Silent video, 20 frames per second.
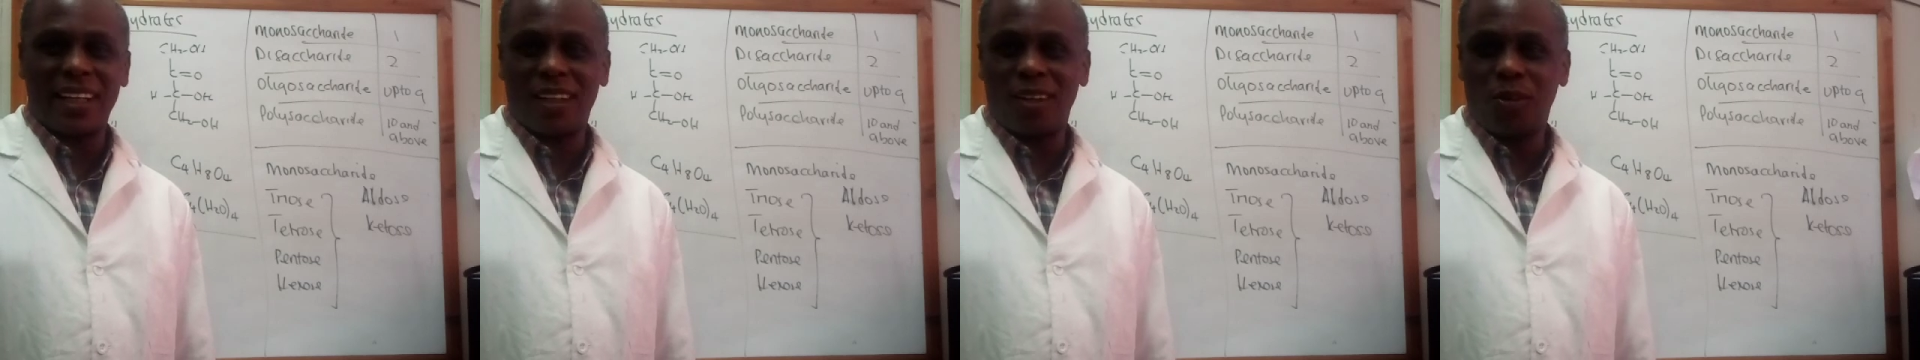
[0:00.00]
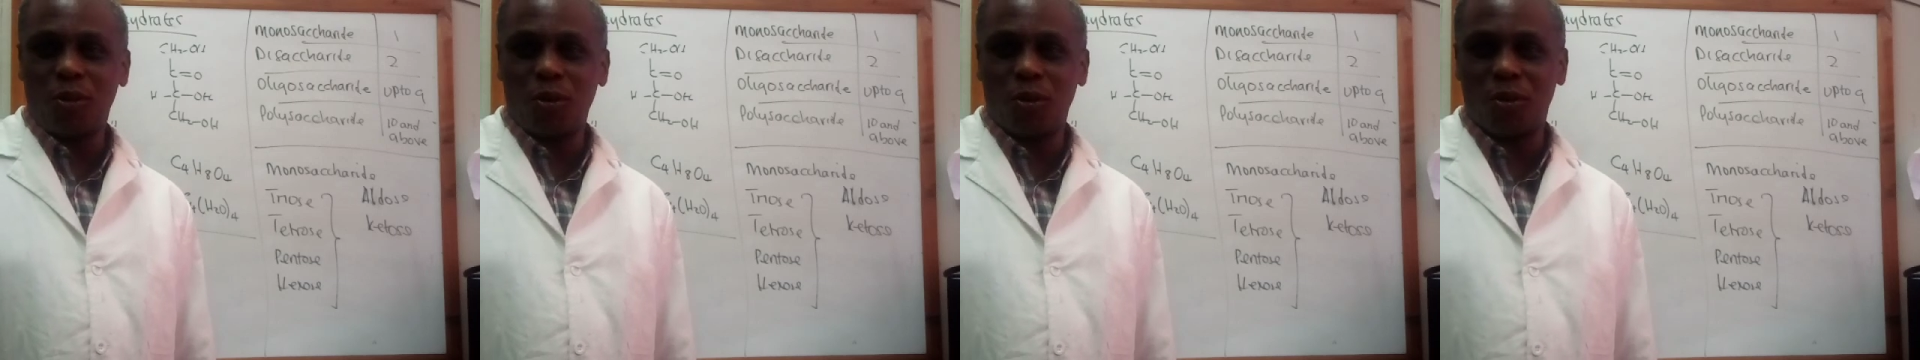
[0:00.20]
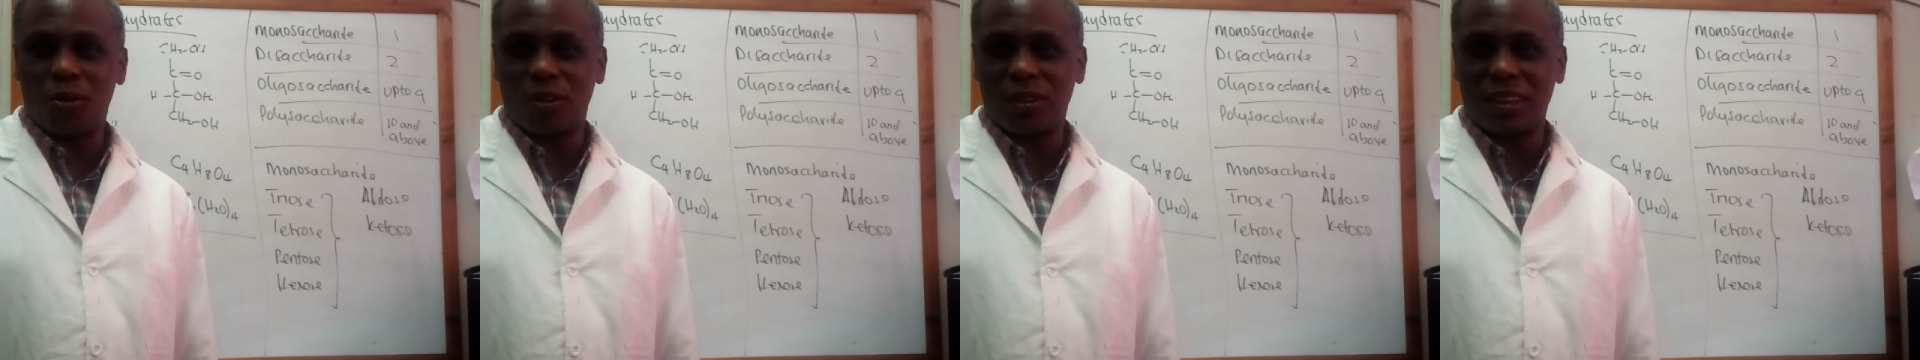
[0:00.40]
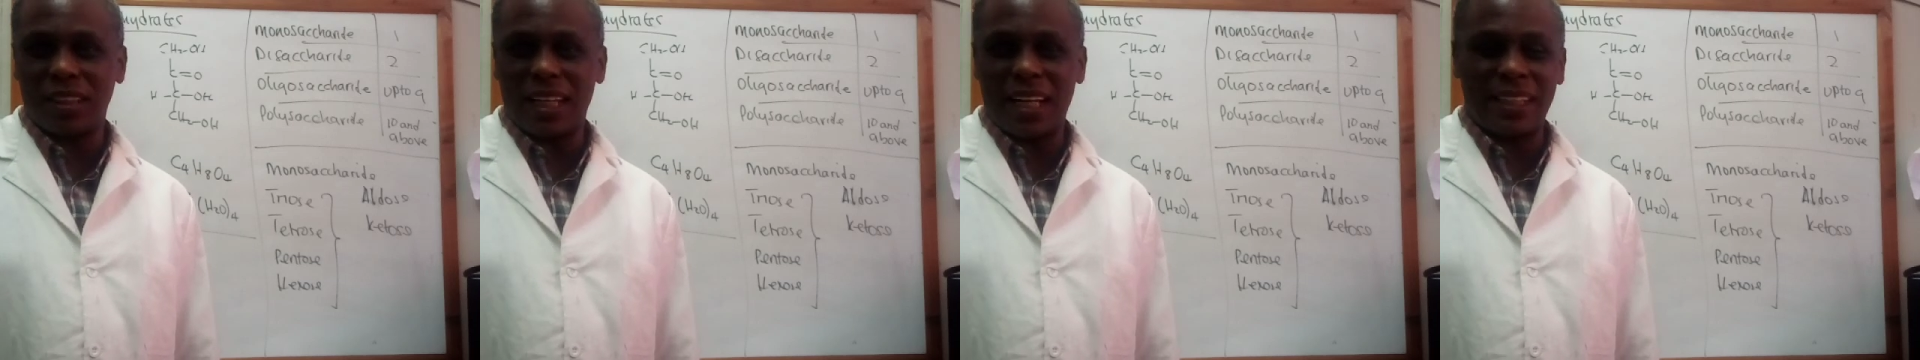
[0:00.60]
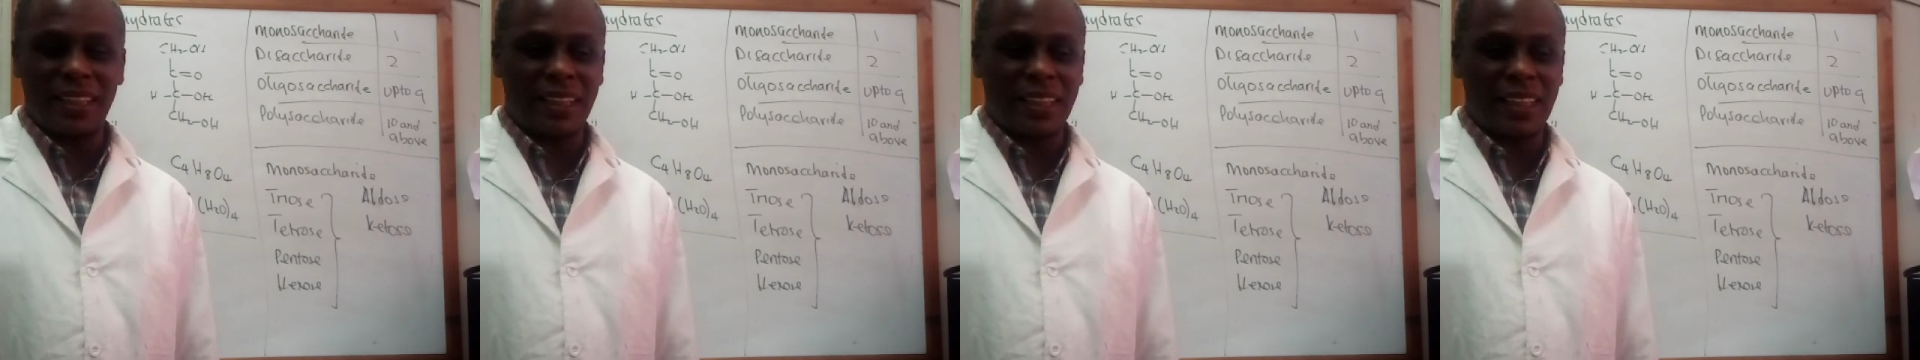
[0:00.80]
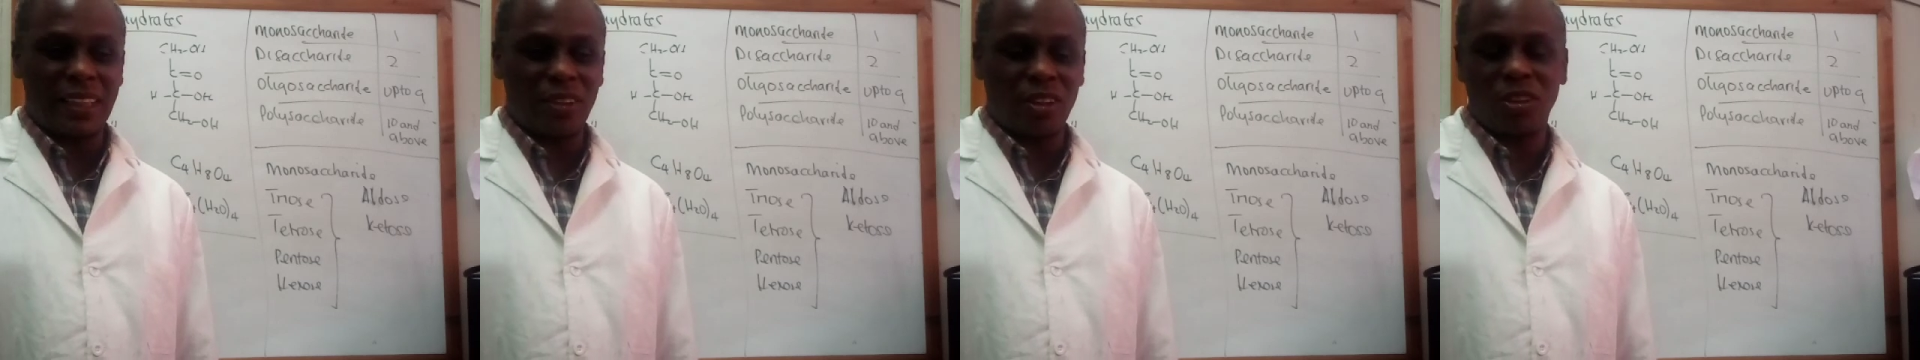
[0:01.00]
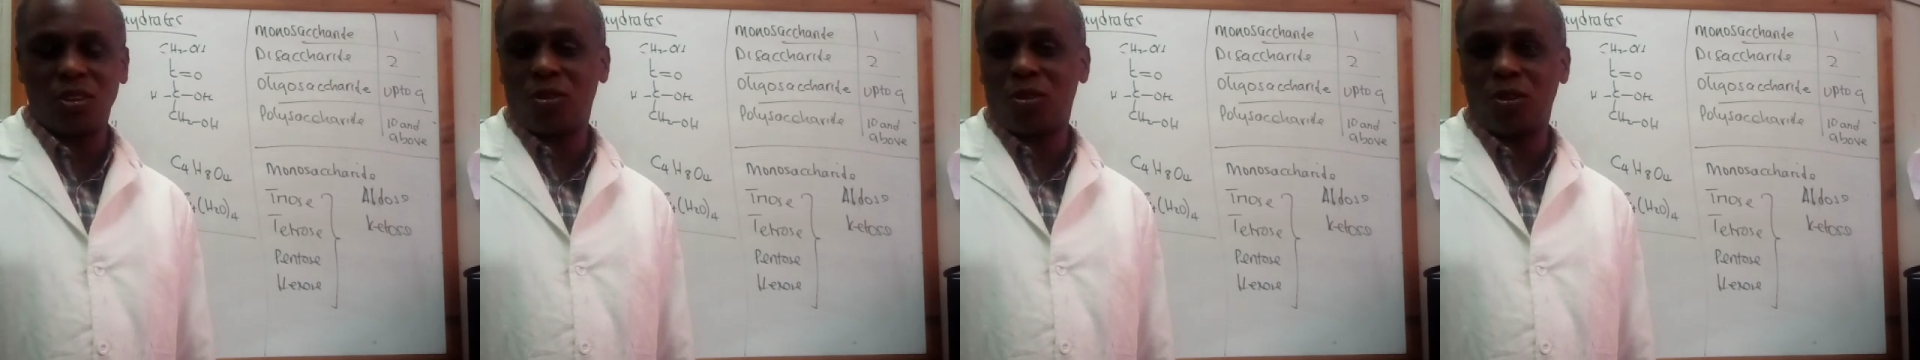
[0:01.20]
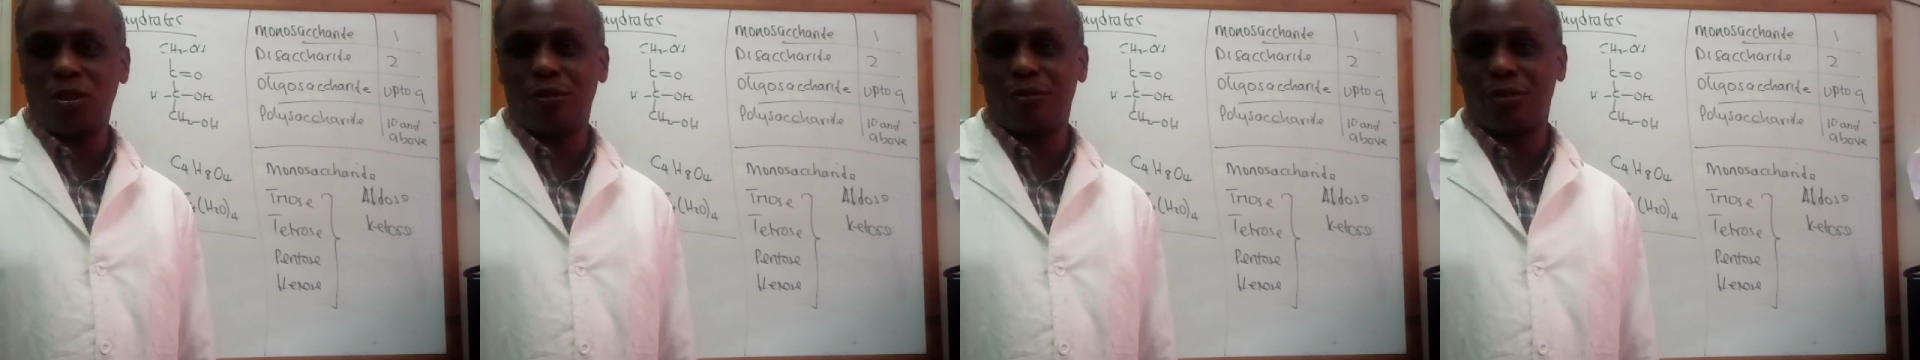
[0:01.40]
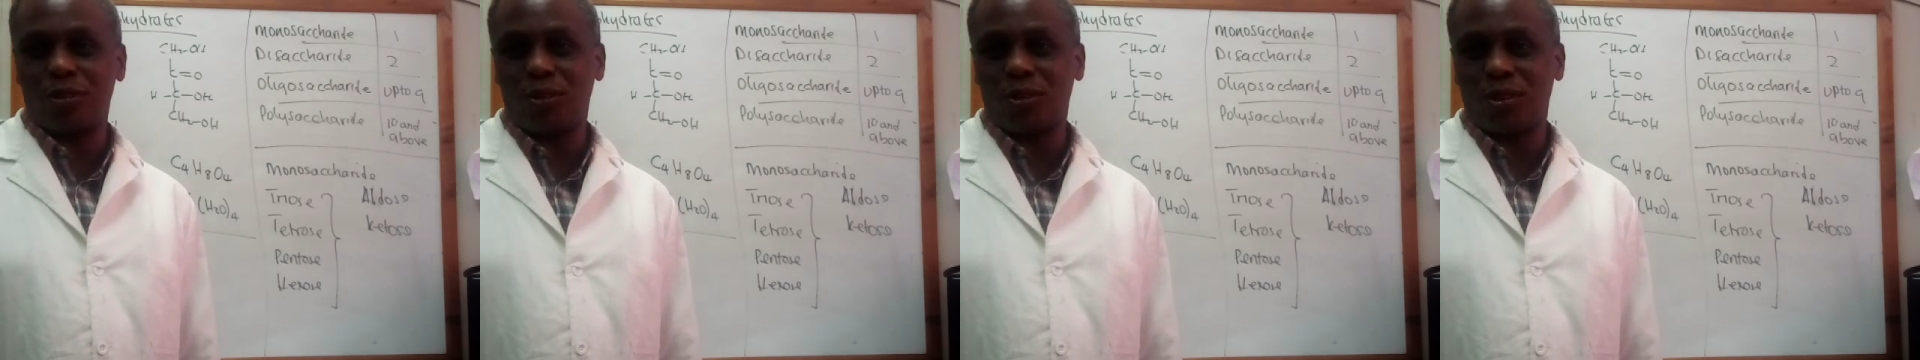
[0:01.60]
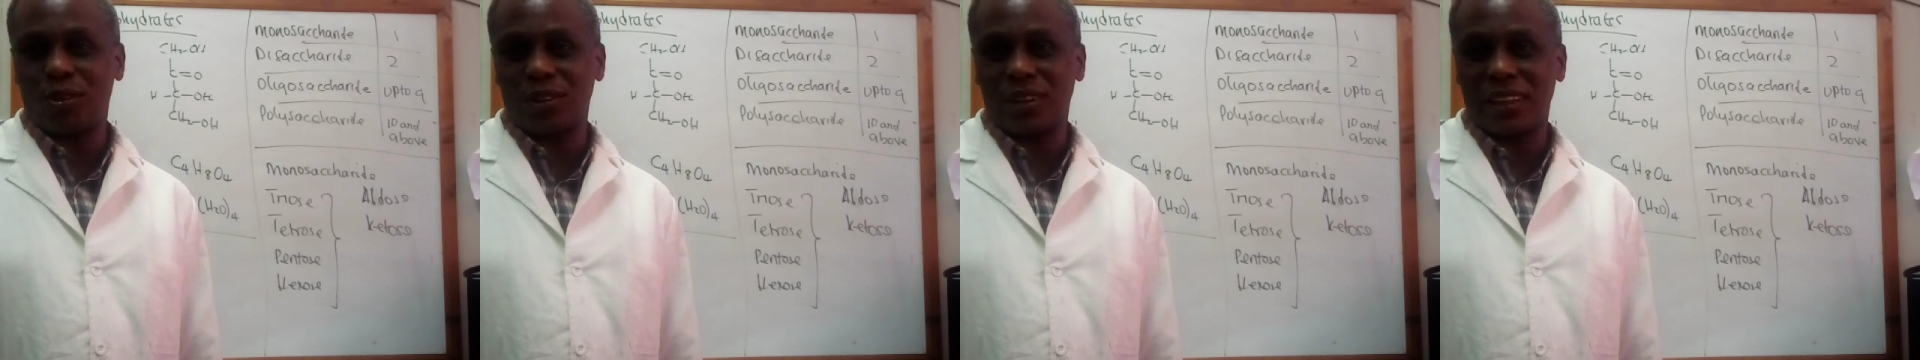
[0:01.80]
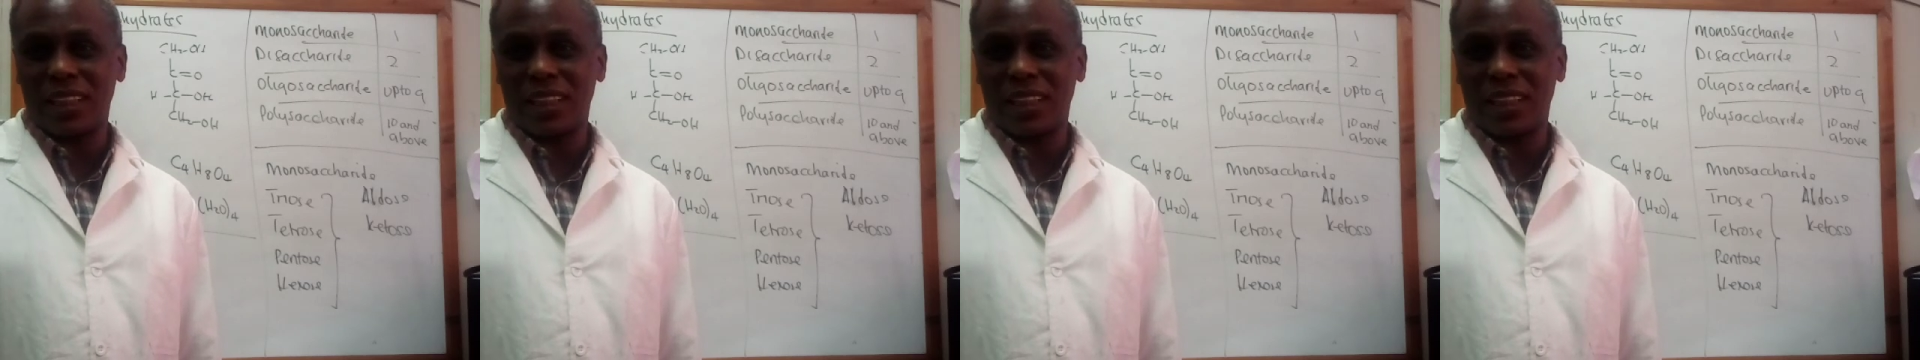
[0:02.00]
glucose and another one called fructose.